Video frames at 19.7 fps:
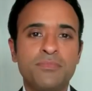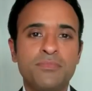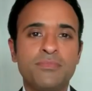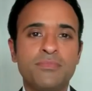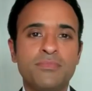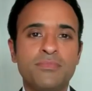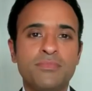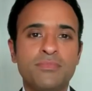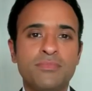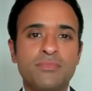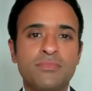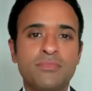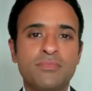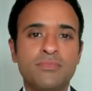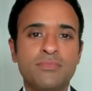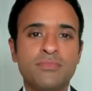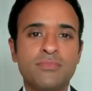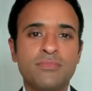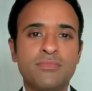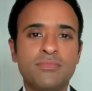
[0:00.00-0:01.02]

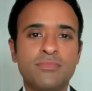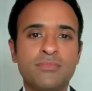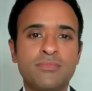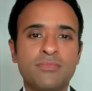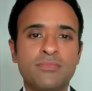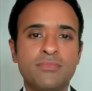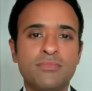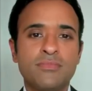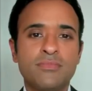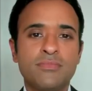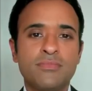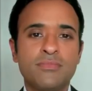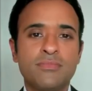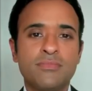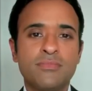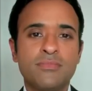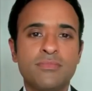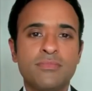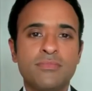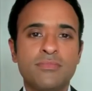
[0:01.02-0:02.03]

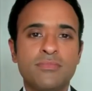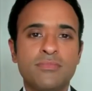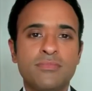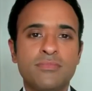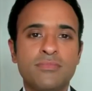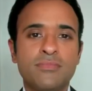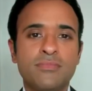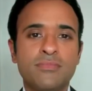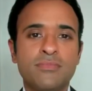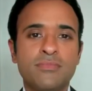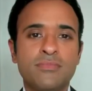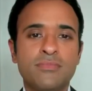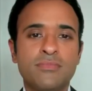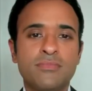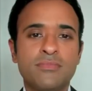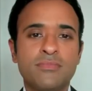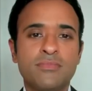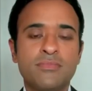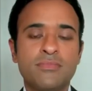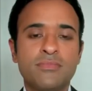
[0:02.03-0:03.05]

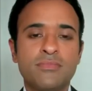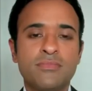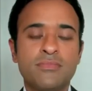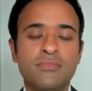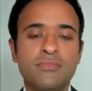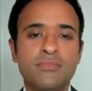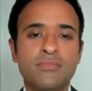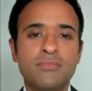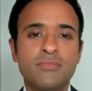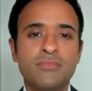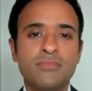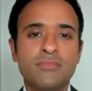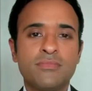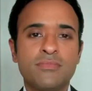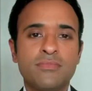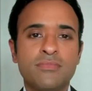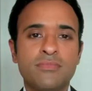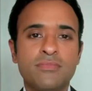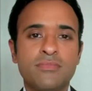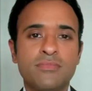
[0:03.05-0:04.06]

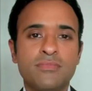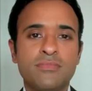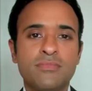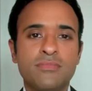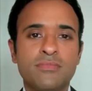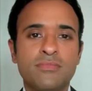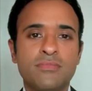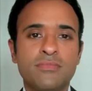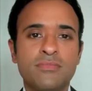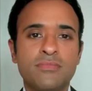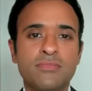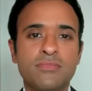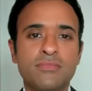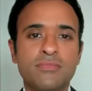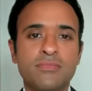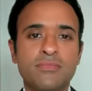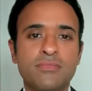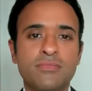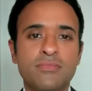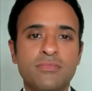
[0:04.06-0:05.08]

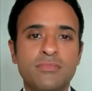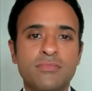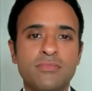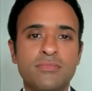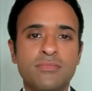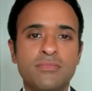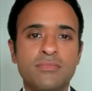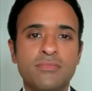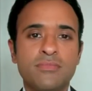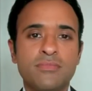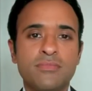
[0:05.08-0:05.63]
This person isn't speaking.